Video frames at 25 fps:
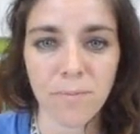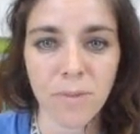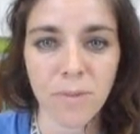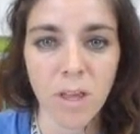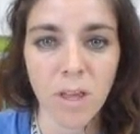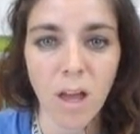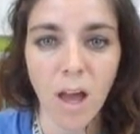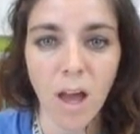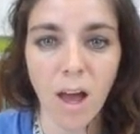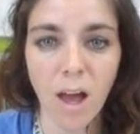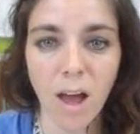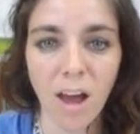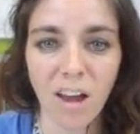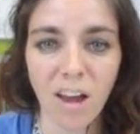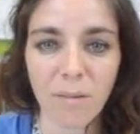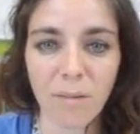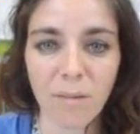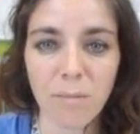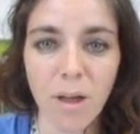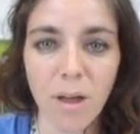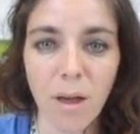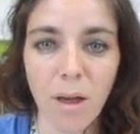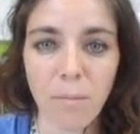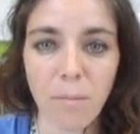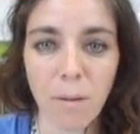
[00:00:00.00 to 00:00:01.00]
Um,
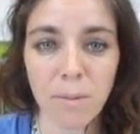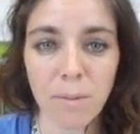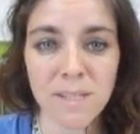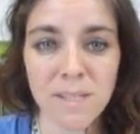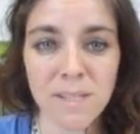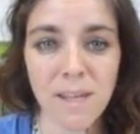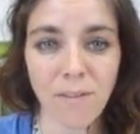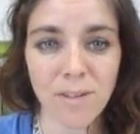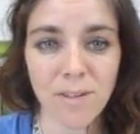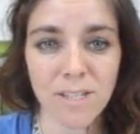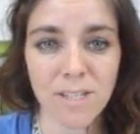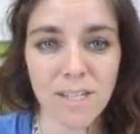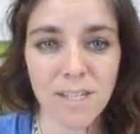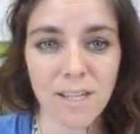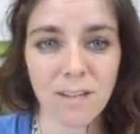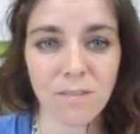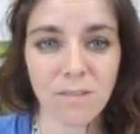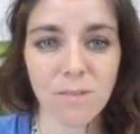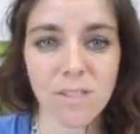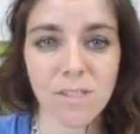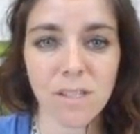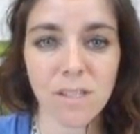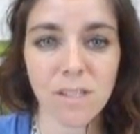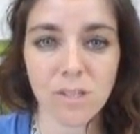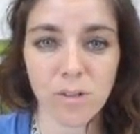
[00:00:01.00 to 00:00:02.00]
Amendment 17
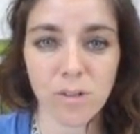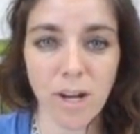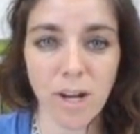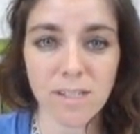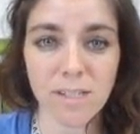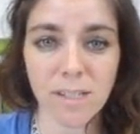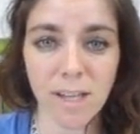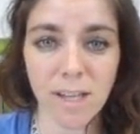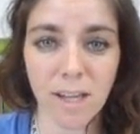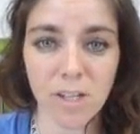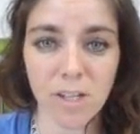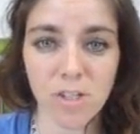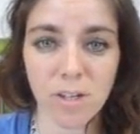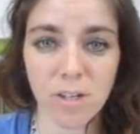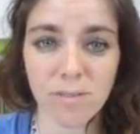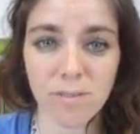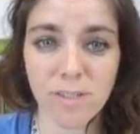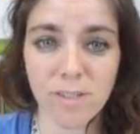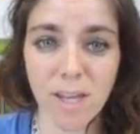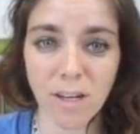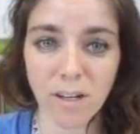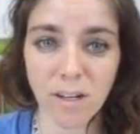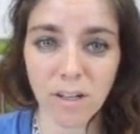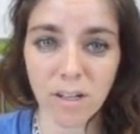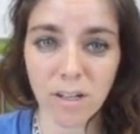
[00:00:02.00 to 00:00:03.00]
was the direct election of
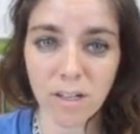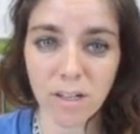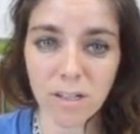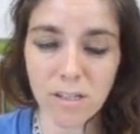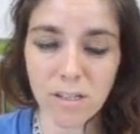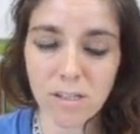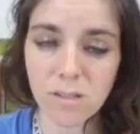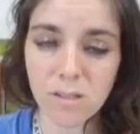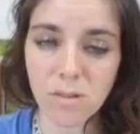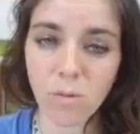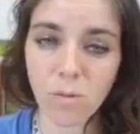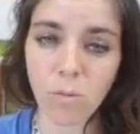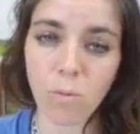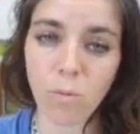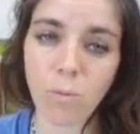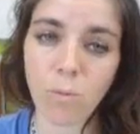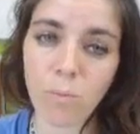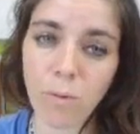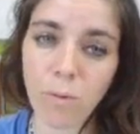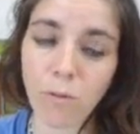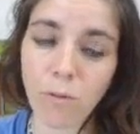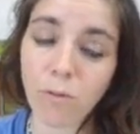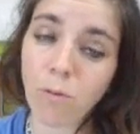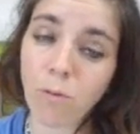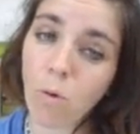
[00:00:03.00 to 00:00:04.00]
senators.
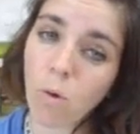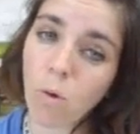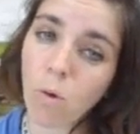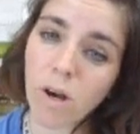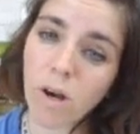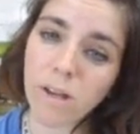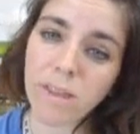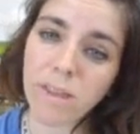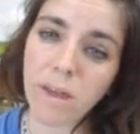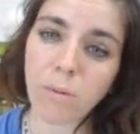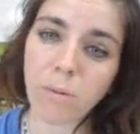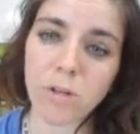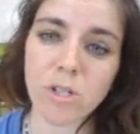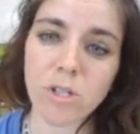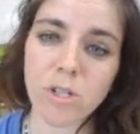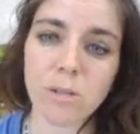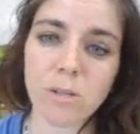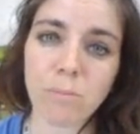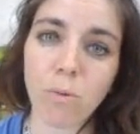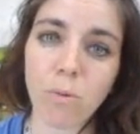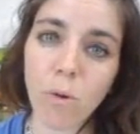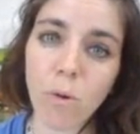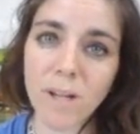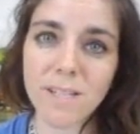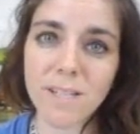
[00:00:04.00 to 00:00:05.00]
Before, they were just
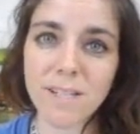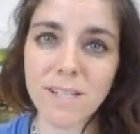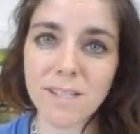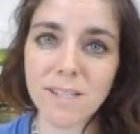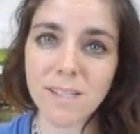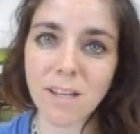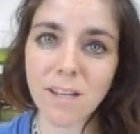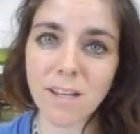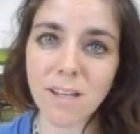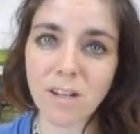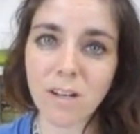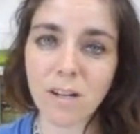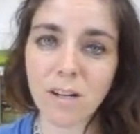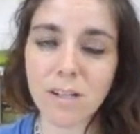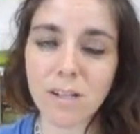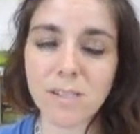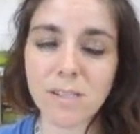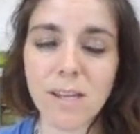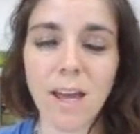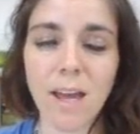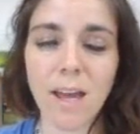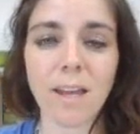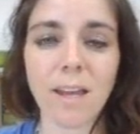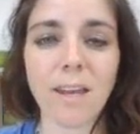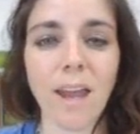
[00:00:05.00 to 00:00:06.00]
appointing senators,
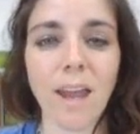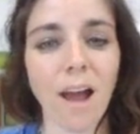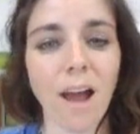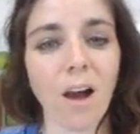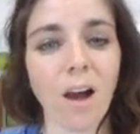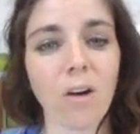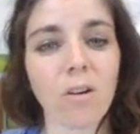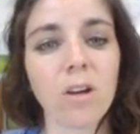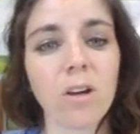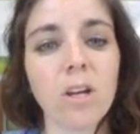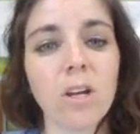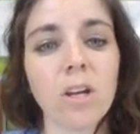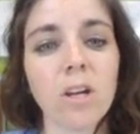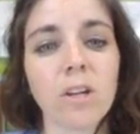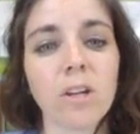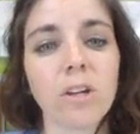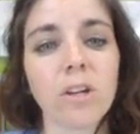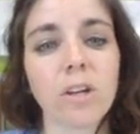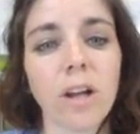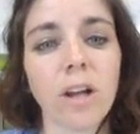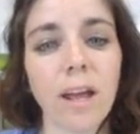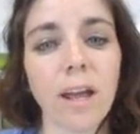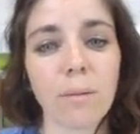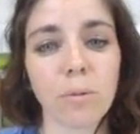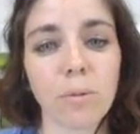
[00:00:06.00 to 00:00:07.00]
and now
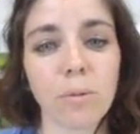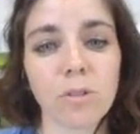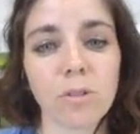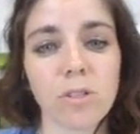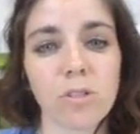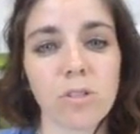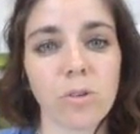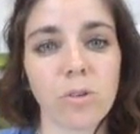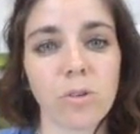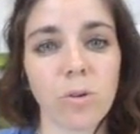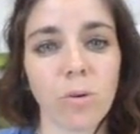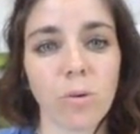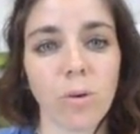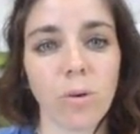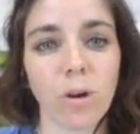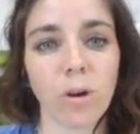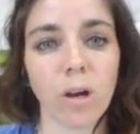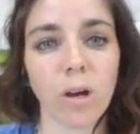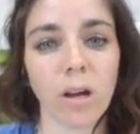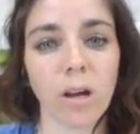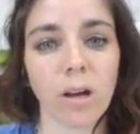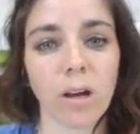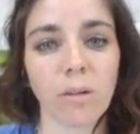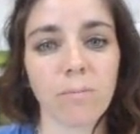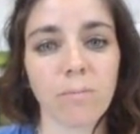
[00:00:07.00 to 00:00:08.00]
you're able to
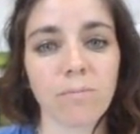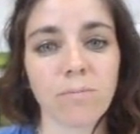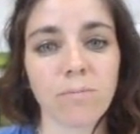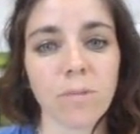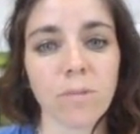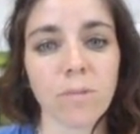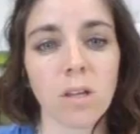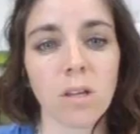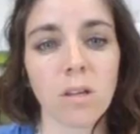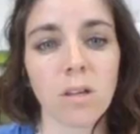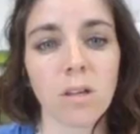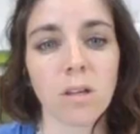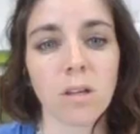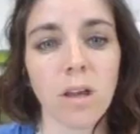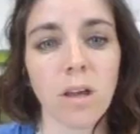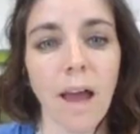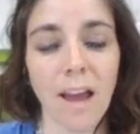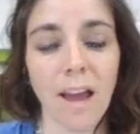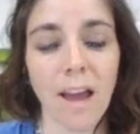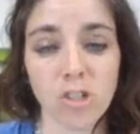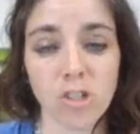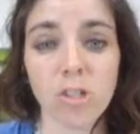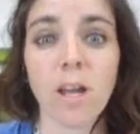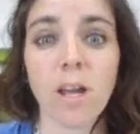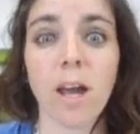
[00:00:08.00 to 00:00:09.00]
um,
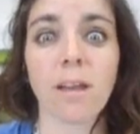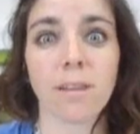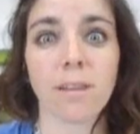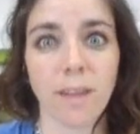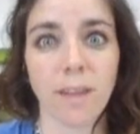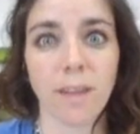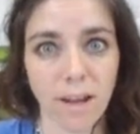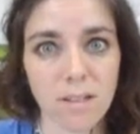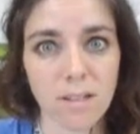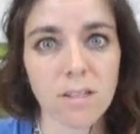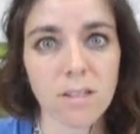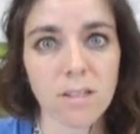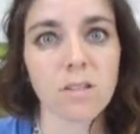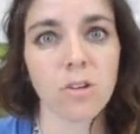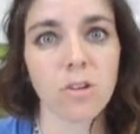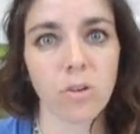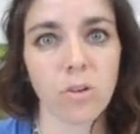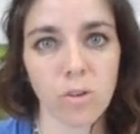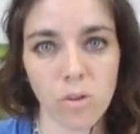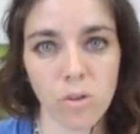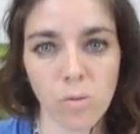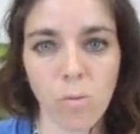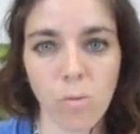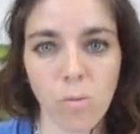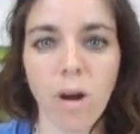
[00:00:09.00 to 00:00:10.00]
actually elect who
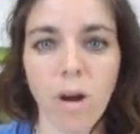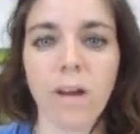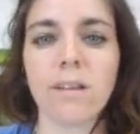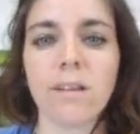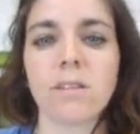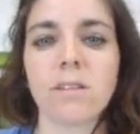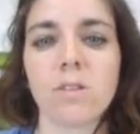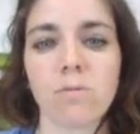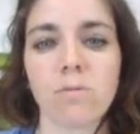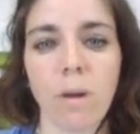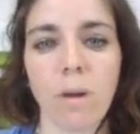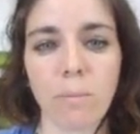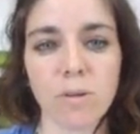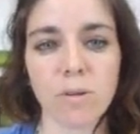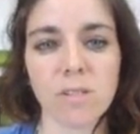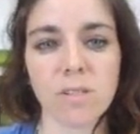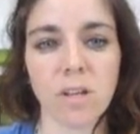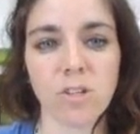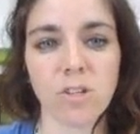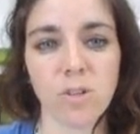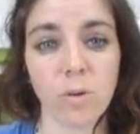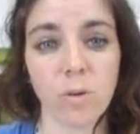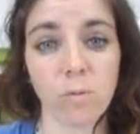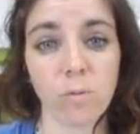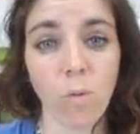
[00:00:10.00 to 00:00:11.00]
you want to
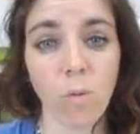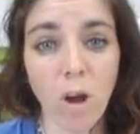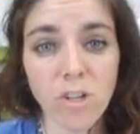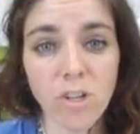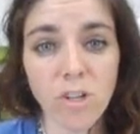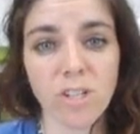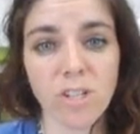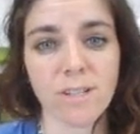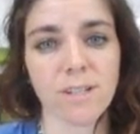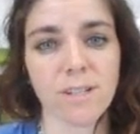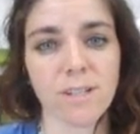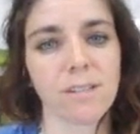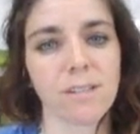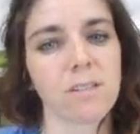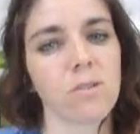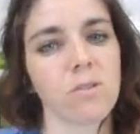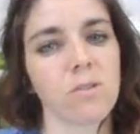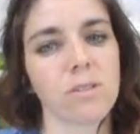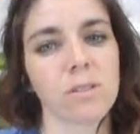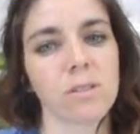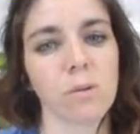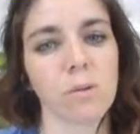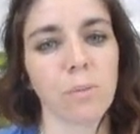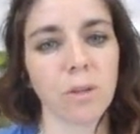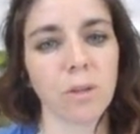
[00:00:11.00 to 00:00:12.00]
represent you in Washington. So
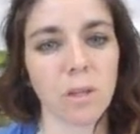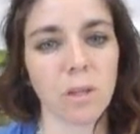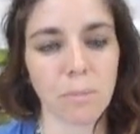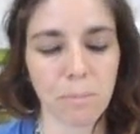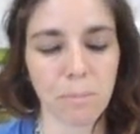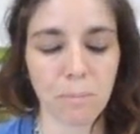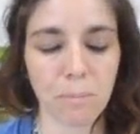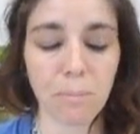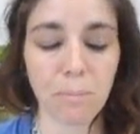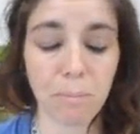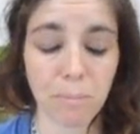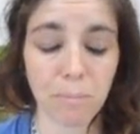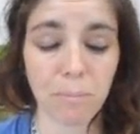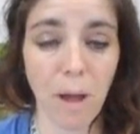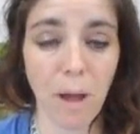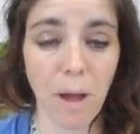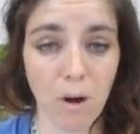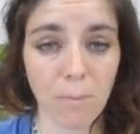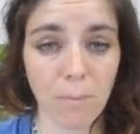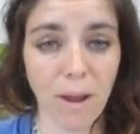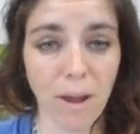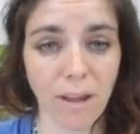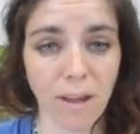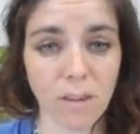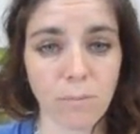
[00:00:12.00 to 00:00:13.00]
this will put the power
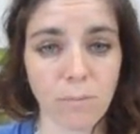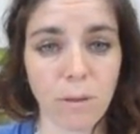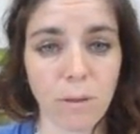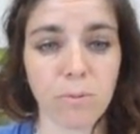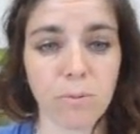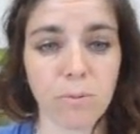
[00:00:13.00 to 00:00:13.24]
back into people's